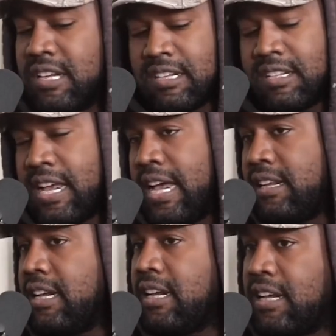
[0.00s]
It's not
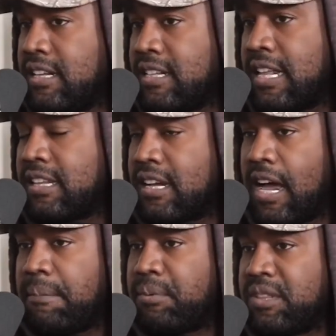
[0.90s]
the
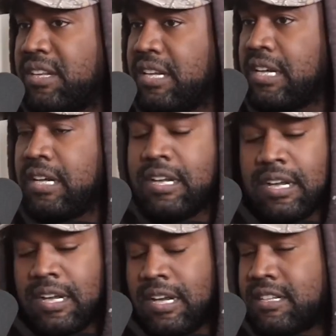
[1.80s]
cop with the knee.
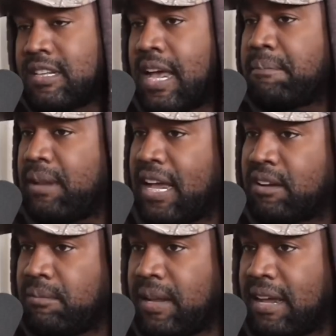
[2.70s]
It's not Black
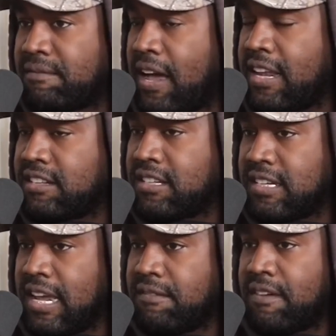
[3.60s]
on Black violence and
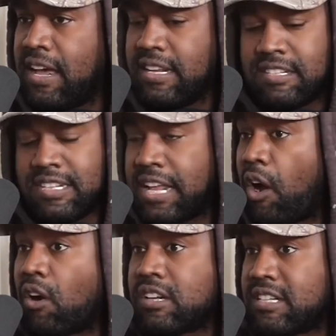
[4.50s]
gang violence. It's not
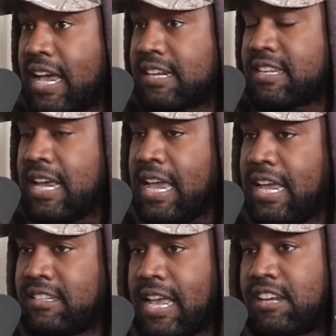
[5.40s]
heart attacks.
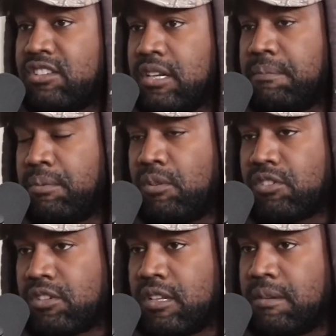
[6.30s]
It's actually
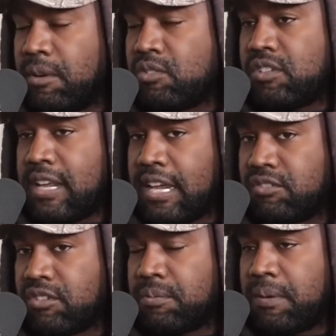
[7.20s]
abortion. The most
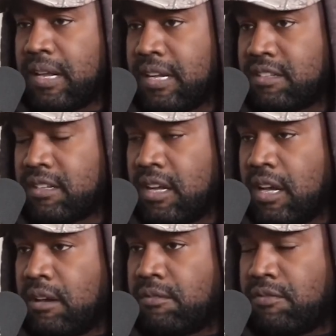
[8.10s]
dangerous place
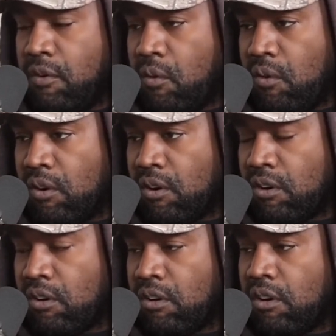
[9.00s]

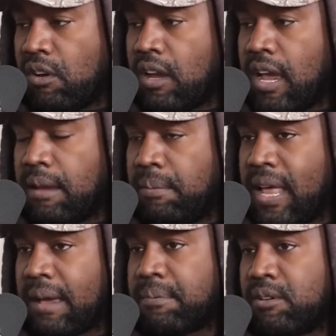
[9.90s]
for a
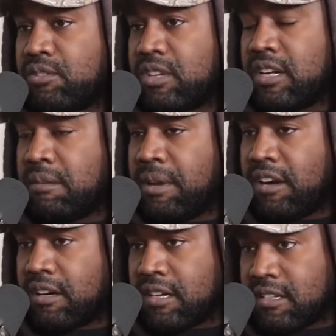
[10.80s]
Black person in
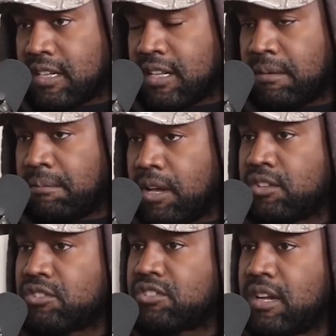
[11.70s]
America is in their
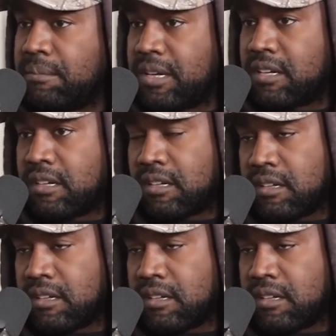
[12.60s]
mother's stomach.